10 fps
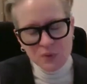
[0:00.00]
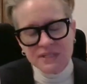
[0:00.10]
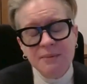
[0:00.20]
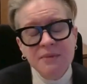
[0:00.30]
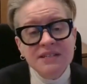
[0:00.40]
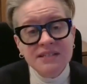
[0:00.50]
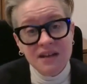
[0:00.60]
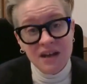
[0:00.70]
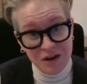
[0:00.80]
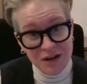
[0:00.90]
Well, some of the
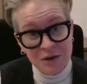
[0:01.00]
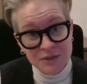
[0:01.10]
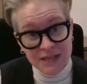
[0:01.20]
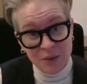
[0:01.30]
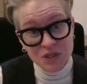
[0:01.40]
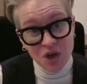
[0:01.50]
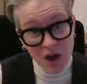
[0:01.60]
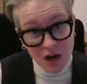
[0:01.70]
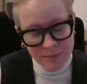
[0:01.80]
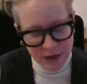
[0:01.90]
scenarios I would
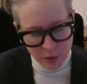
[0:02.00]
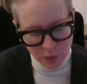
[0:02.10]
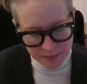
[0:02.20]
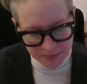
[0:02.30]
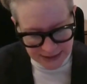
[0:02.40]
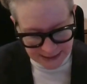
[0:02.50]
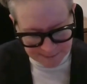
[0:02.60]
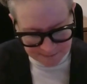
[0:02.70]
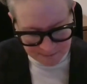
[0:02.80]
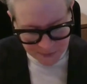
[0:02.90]
talk about would
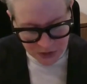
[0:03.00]
be,